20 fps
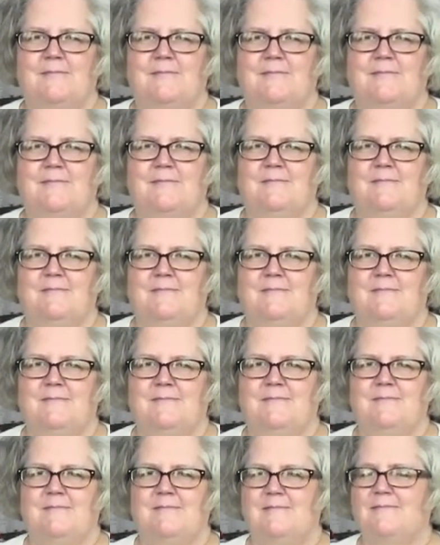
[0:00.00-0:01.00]

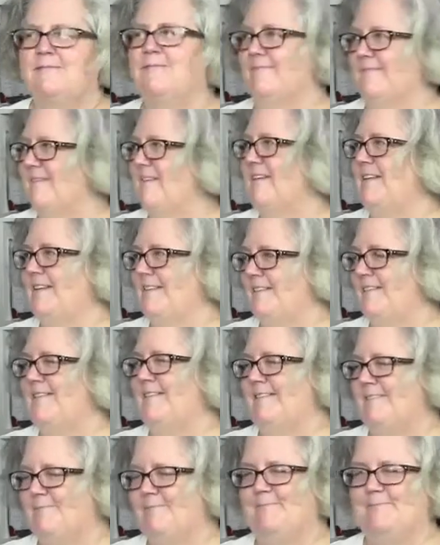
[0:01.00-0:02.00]

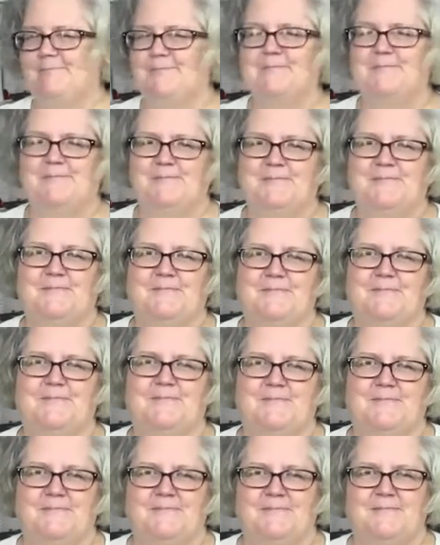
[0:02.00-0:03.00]

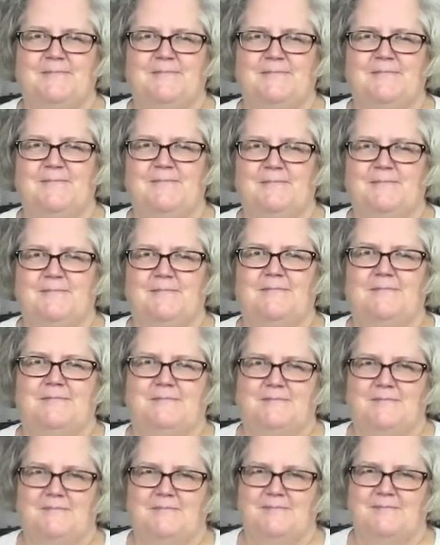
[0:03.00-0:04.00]

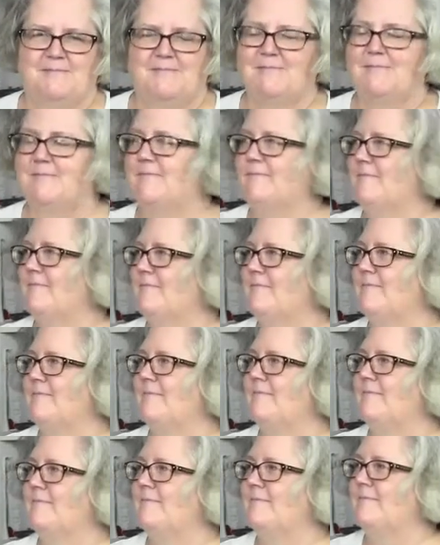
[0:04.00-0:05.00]

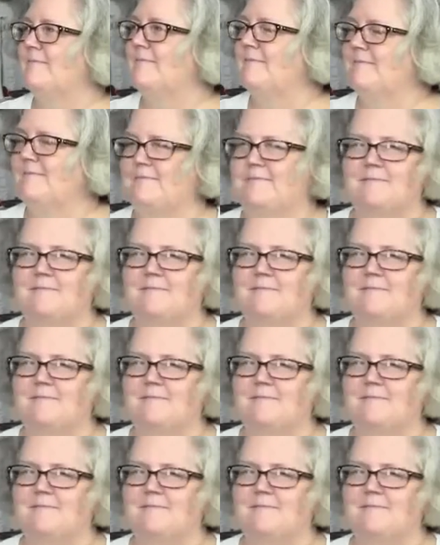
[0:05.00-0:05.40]
(not speaking)